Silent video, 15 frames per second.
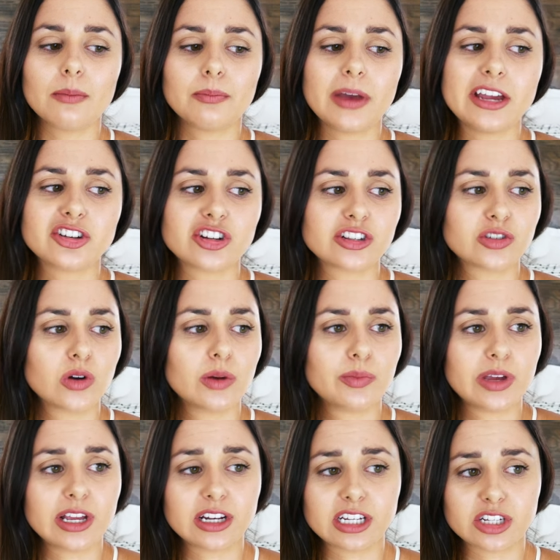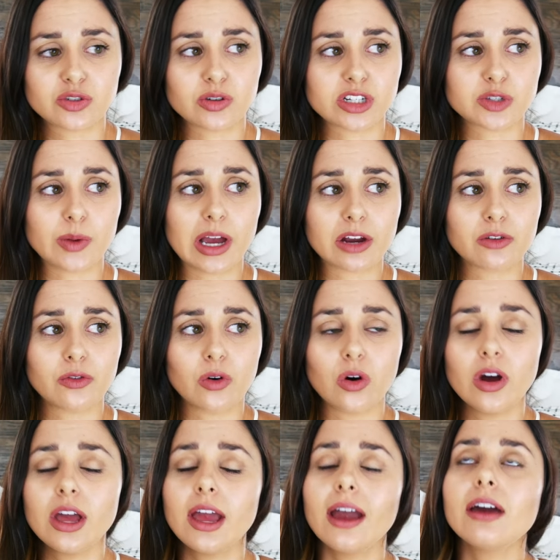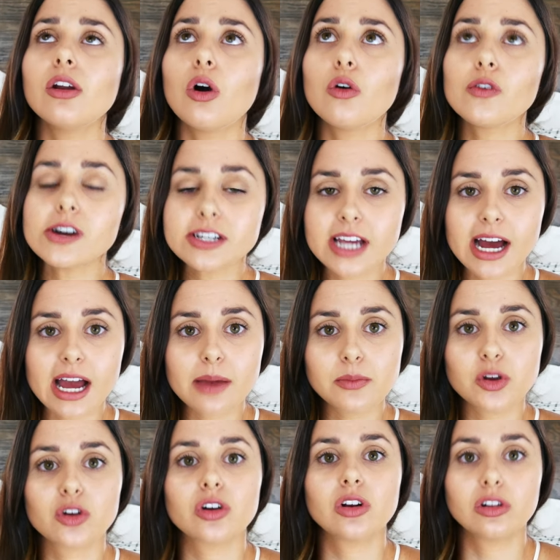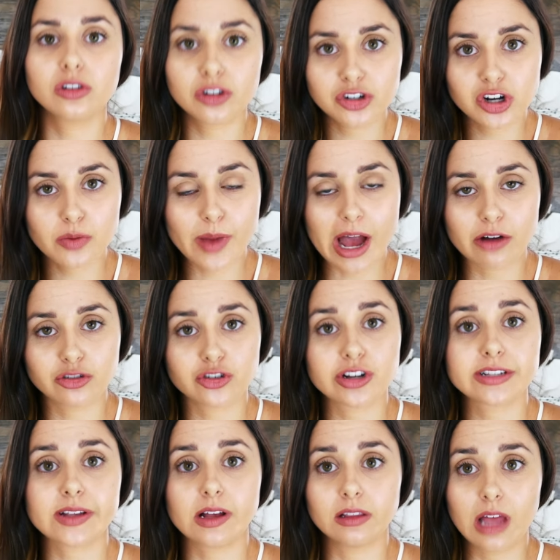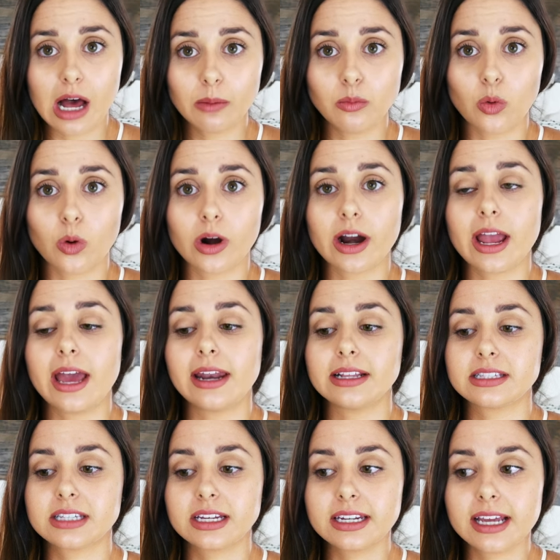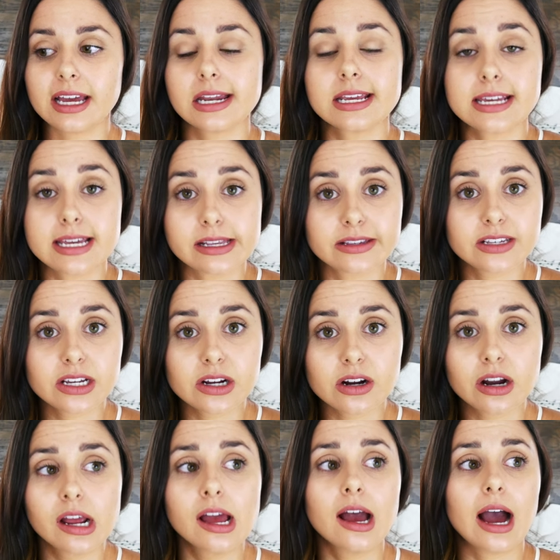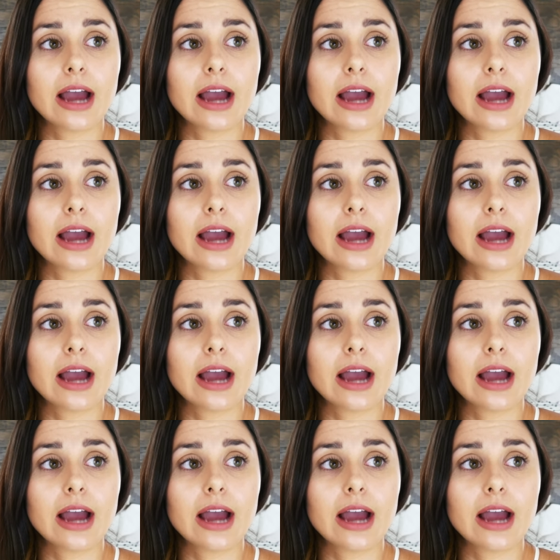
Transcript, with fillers: patients who are being disrespectful. And over time, you're going to learn your boundaries a lot more, and it's going to get easier.